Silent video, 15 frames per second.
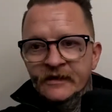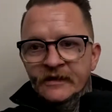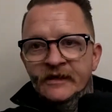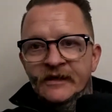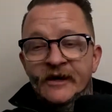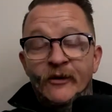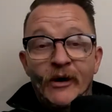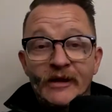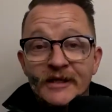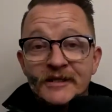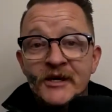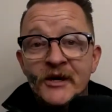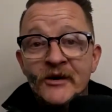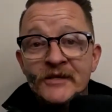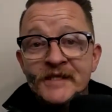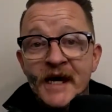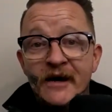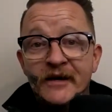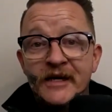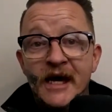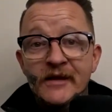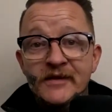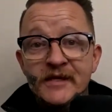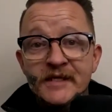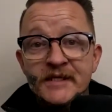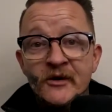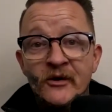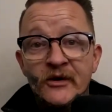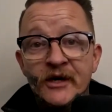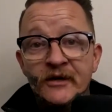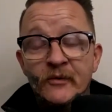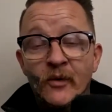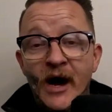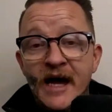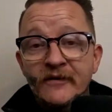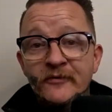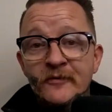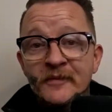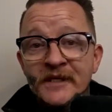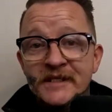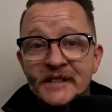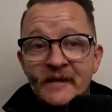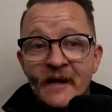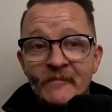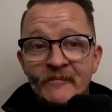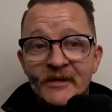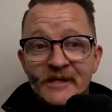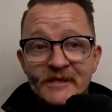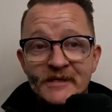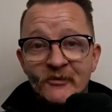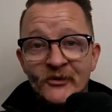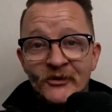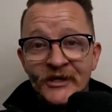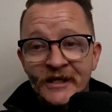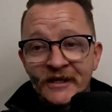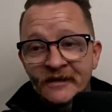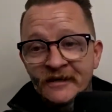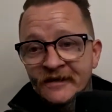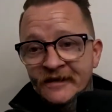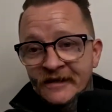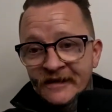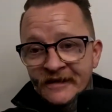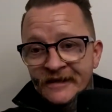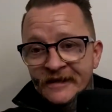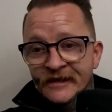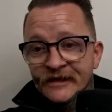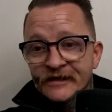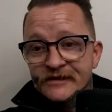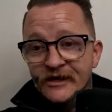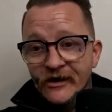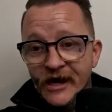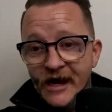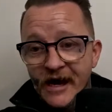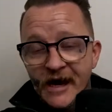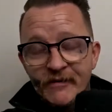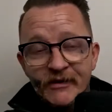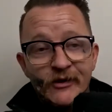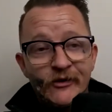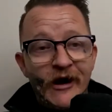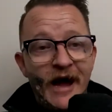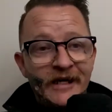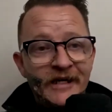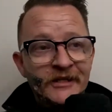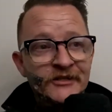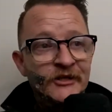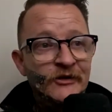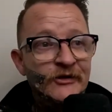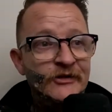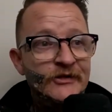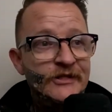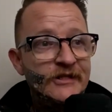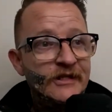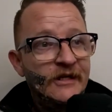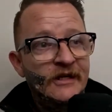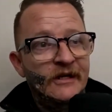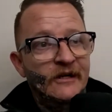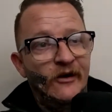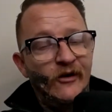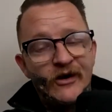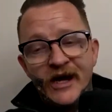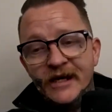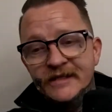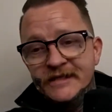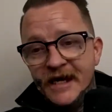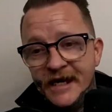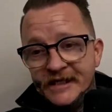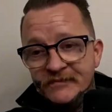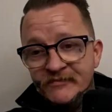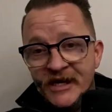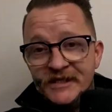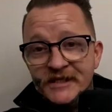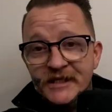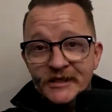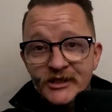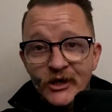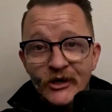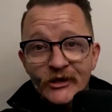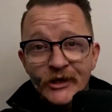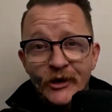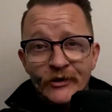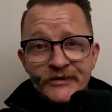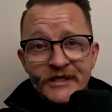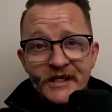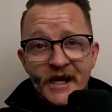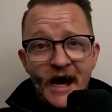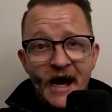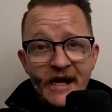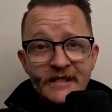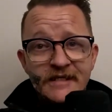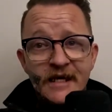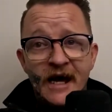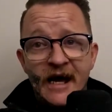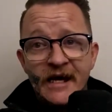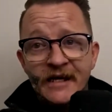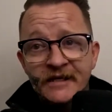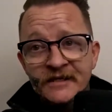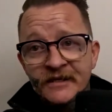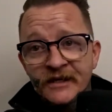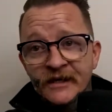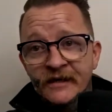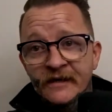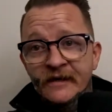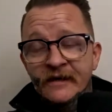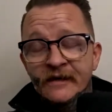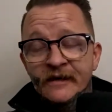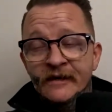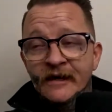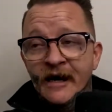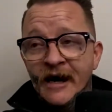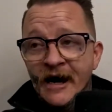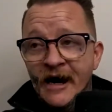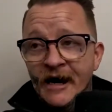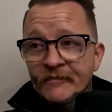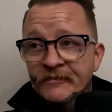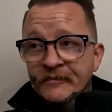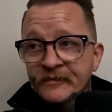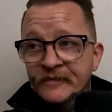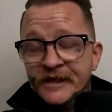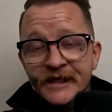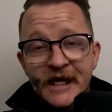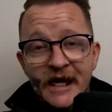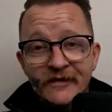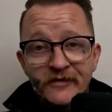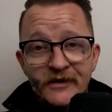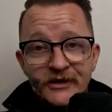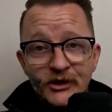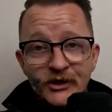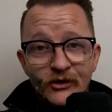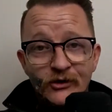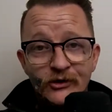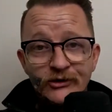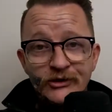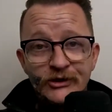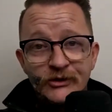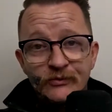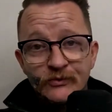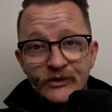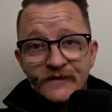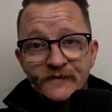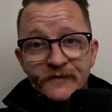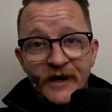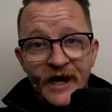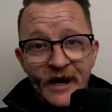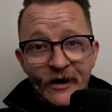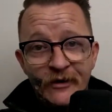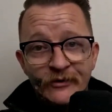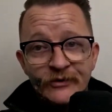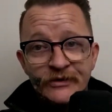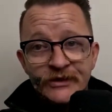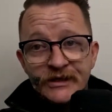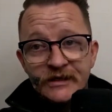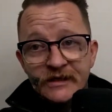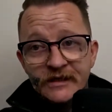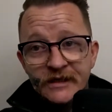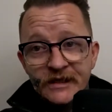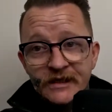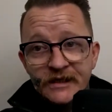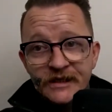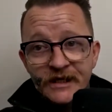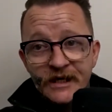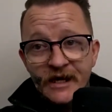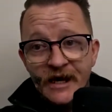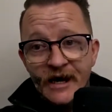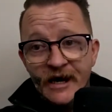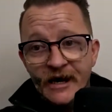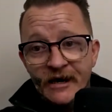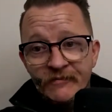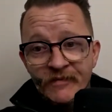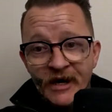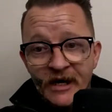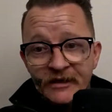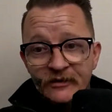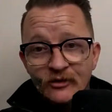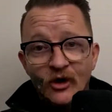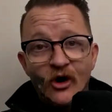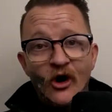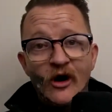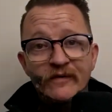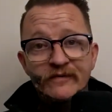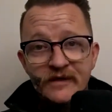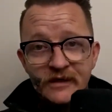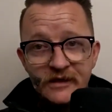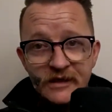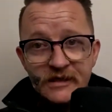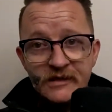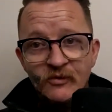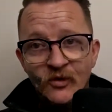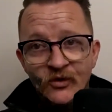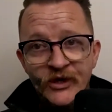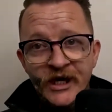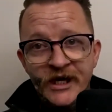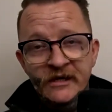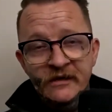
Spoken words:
Well, it turns out Keithy's not going to wake from his slumber this morning. So, yeah, cracking news. I get a text message early on today saying Keithy George was found unalived this morning.